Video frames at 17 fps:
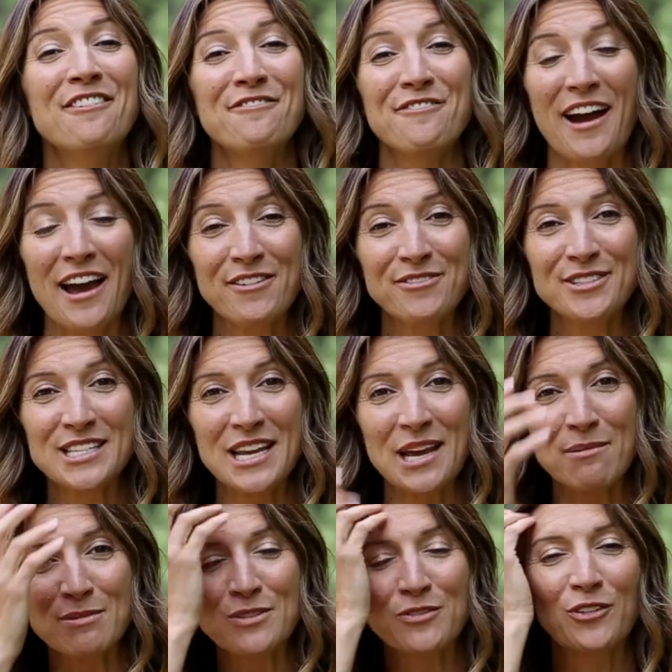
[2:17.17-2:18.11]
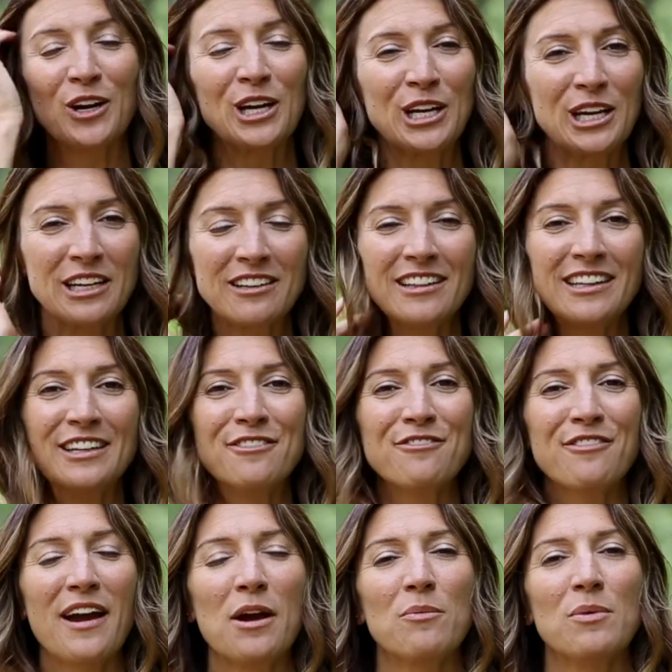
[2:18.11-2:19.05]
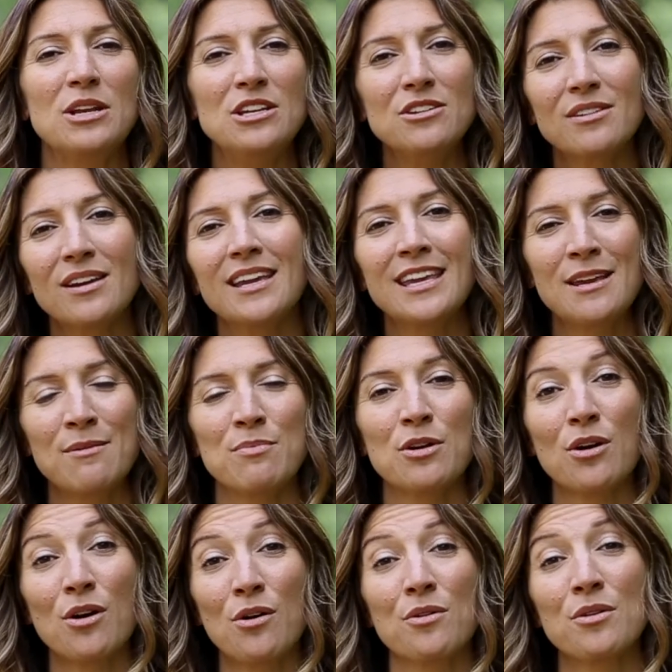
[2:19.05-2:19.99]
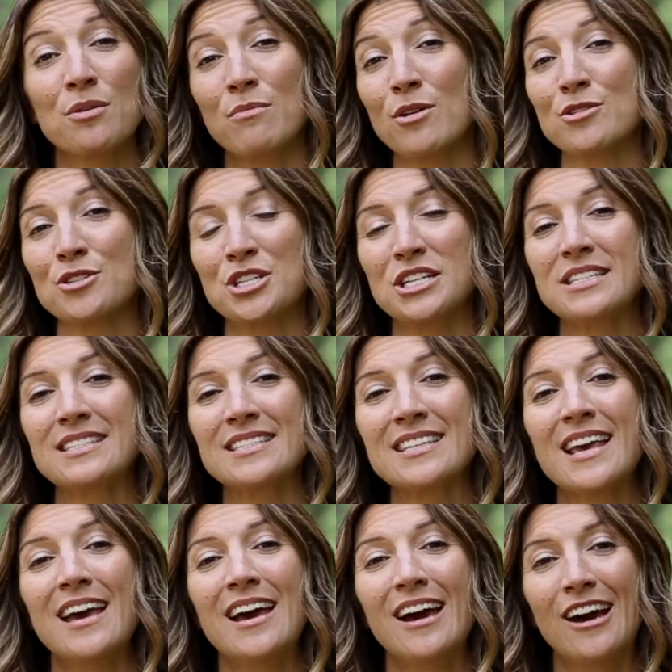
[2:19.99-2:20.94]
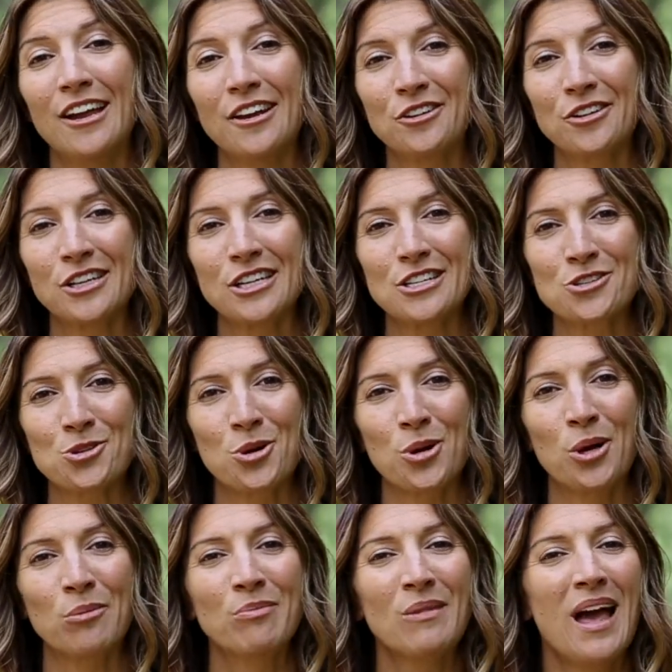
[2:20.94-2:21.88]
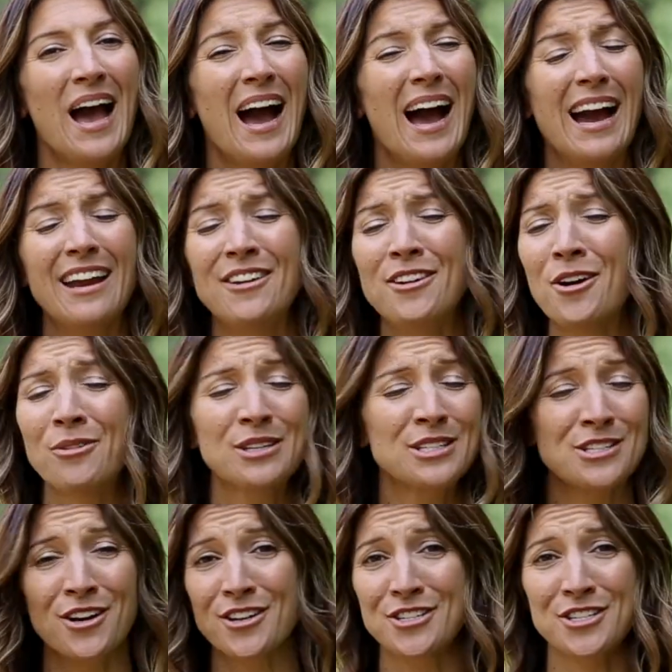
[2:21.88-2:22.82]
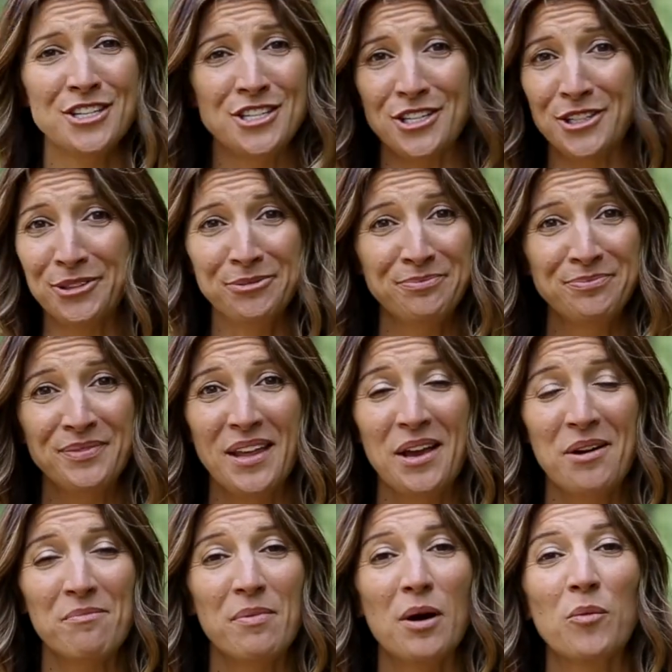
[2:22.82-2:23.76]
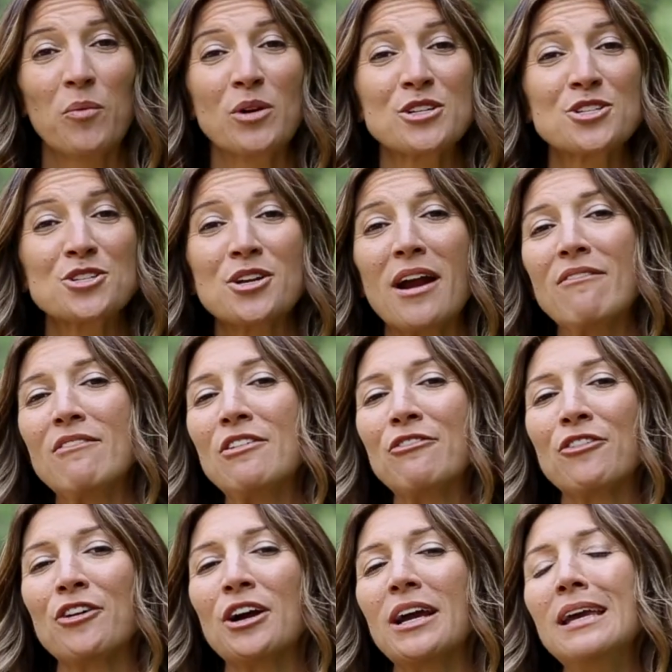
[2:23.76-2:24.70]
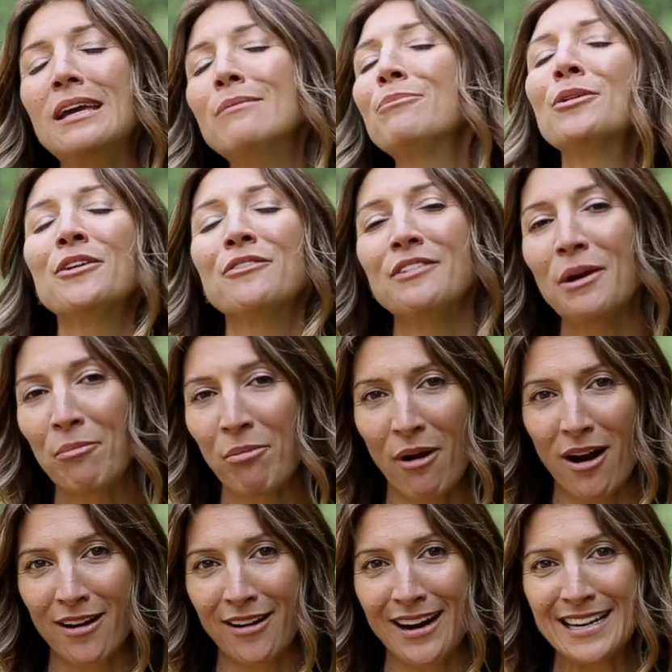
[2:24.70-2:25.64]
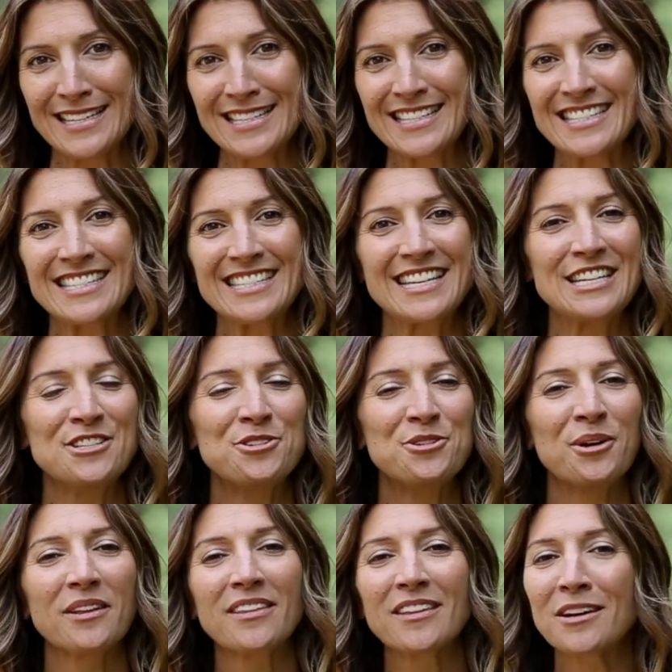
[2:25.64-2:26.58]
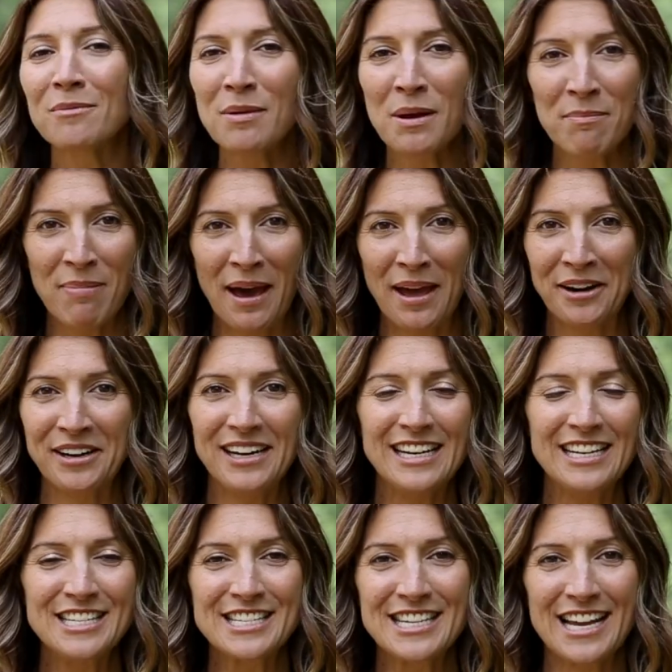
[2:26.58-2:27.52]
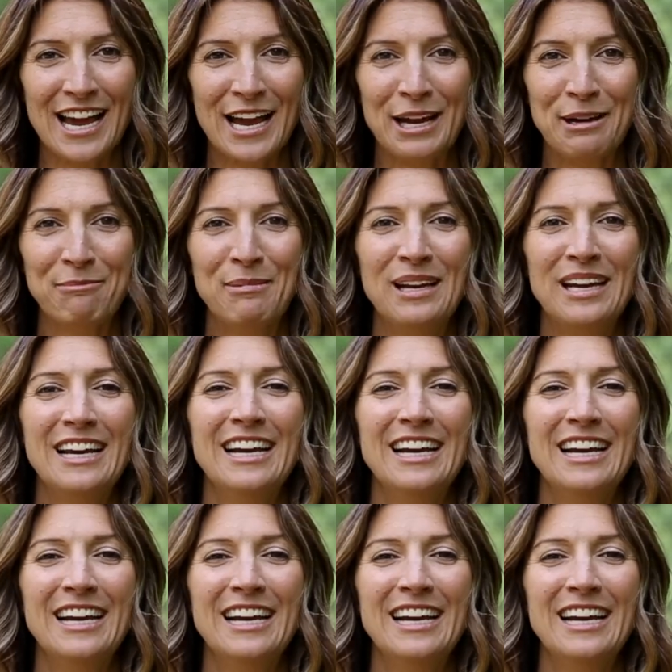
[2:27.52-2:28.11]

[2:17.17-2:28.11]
5 tips for a good, clean fight when you can keep your own emotions under control. I know it's hard to do, but we're striving for imperfect progress to do a little bit better each time.